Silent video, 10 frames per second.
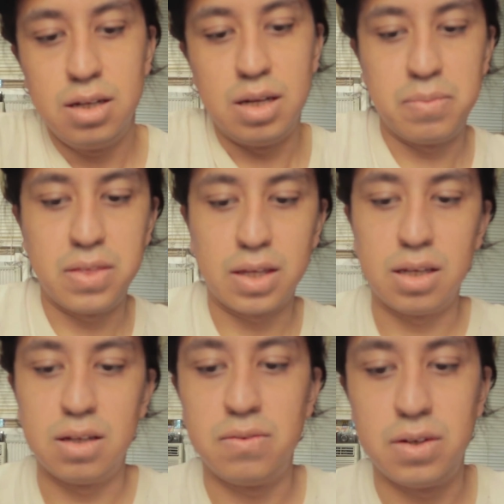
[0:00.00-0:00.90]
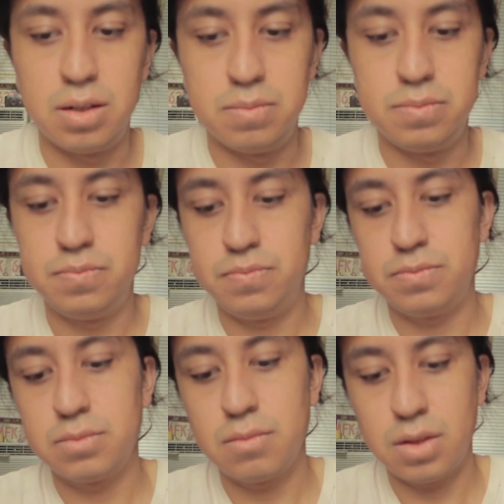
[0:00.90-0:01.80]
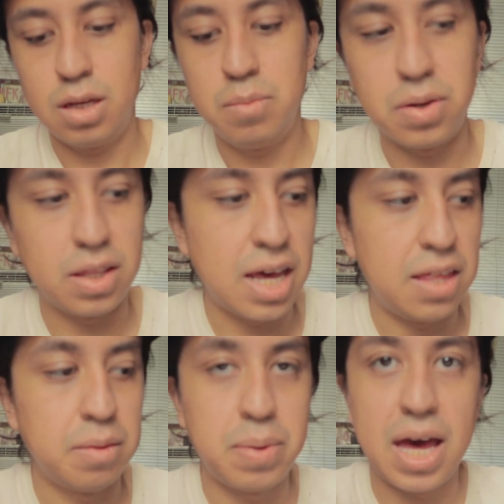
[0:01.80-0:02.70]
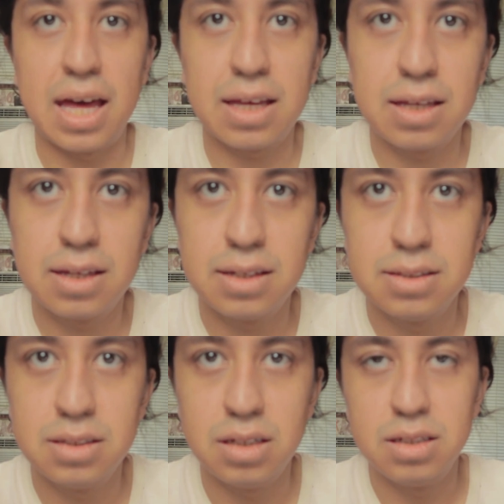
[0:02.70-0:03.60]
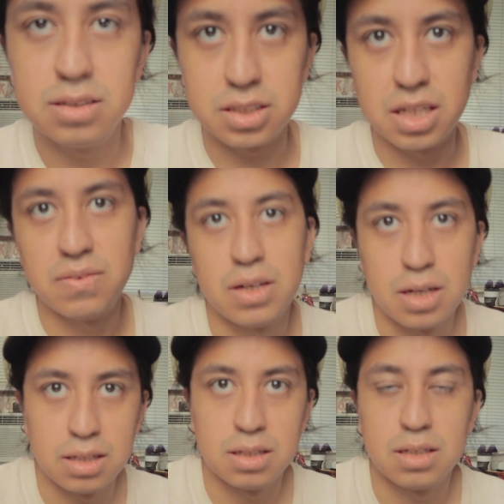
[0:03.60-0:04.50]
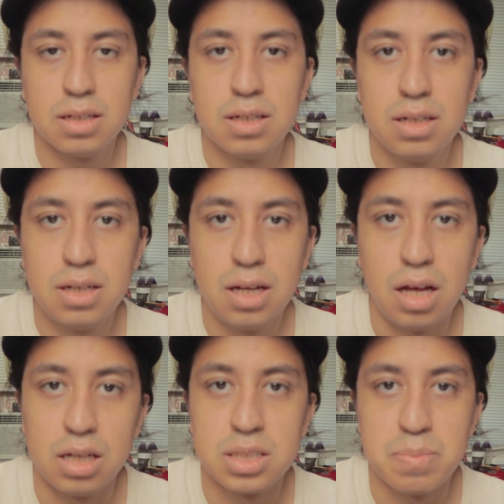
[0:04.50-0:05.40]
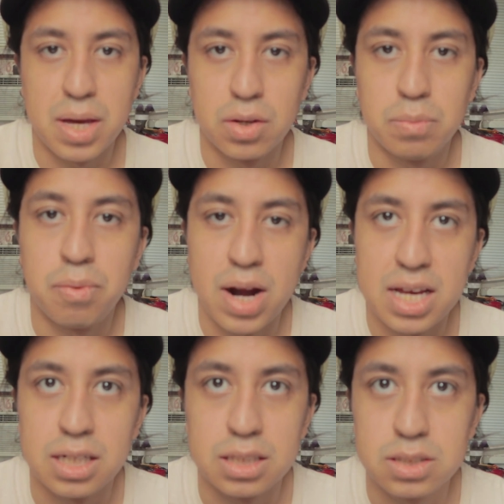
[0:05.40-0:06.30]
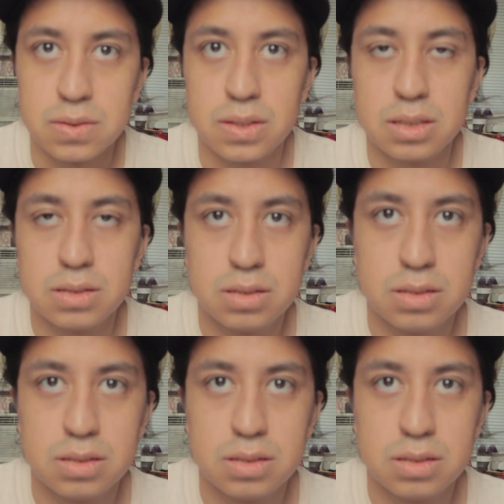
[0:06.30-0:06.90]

I'm thinking of putting that in the back to give it an Ultimato branding to it.